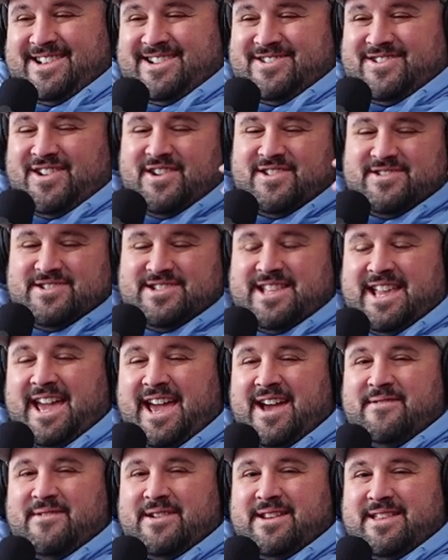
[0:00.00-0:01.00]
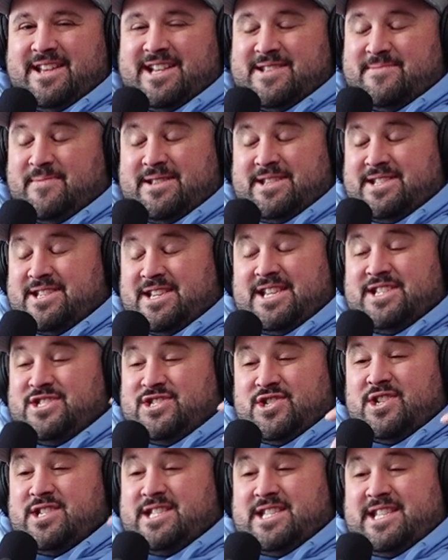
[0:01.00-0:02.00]
Like you try to understand what it is, but it's
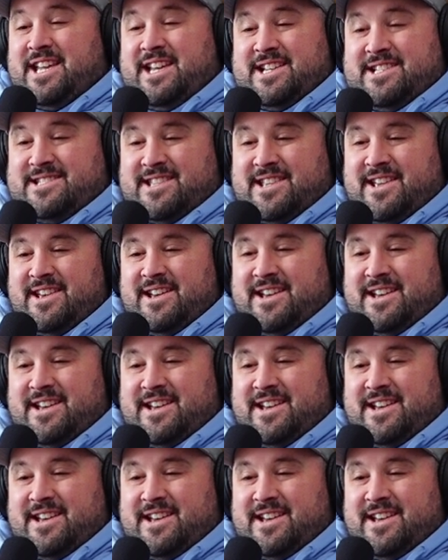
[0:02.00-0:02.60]
just this.